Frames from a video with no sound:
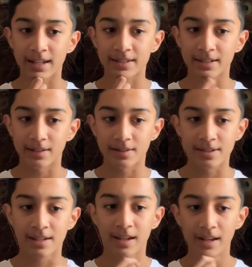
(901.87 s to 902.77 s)
last
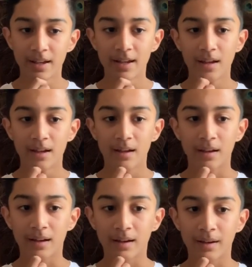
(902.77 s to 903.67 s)
year's.
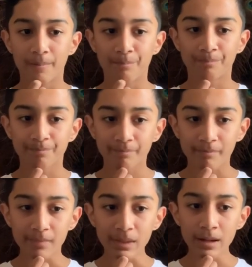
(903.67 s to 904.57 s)

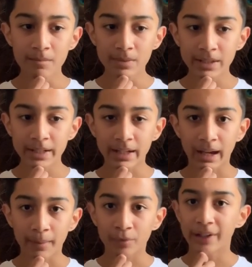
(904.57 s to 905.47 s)
But yeah,
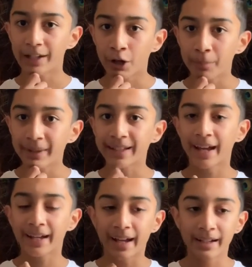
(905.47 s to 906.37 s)
I'm really hoping that
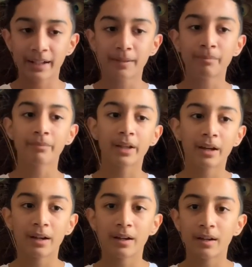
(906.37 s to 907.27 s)
I get in.
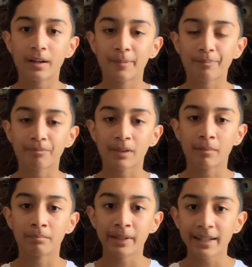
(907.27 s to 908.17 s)

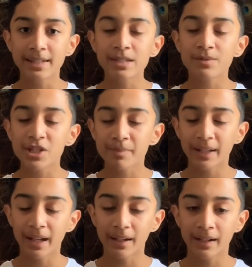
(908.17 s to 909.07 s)
Please wish
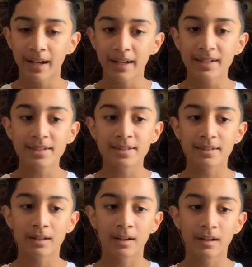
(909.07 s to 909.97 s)
me luck,
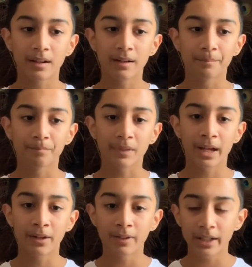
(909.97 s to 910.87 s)
guys.
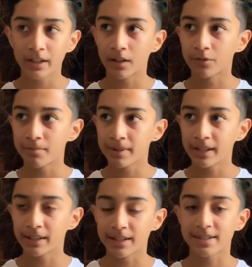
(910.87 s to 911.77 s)
I'd really love to
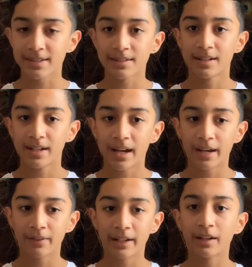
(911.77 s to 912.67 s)
be in this.
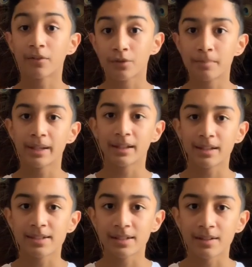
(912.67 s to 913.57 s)
I really love to be in
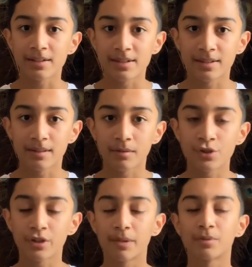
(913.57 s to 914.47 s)
this year's
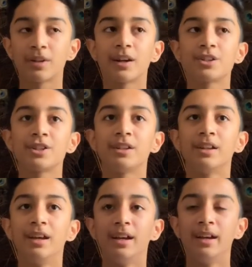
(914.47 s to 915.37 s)
junior
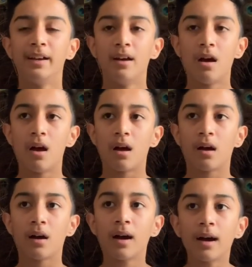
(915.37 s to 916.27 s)
production.
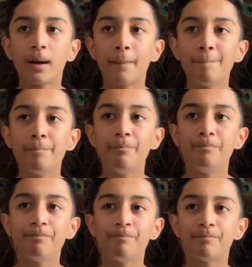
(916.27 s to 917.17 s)

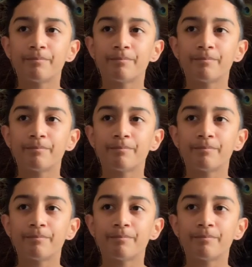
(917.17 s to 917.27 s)
But